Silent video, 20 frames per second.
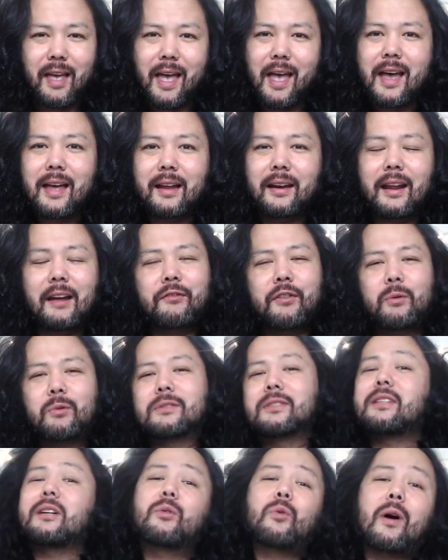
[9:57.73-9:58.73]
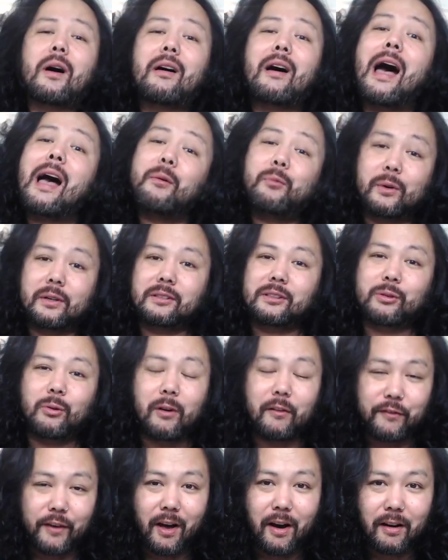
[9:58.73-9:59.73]
and every once in a while I will do
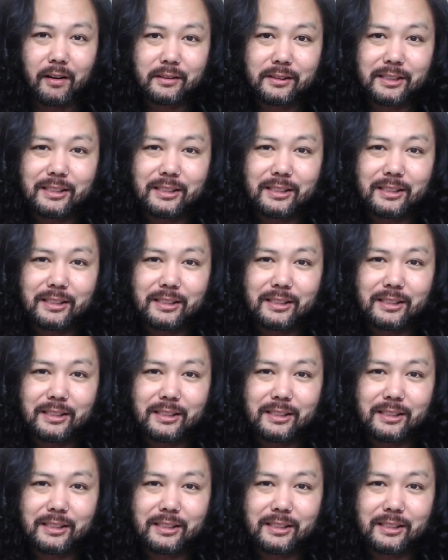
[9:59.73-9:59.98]
a vlog.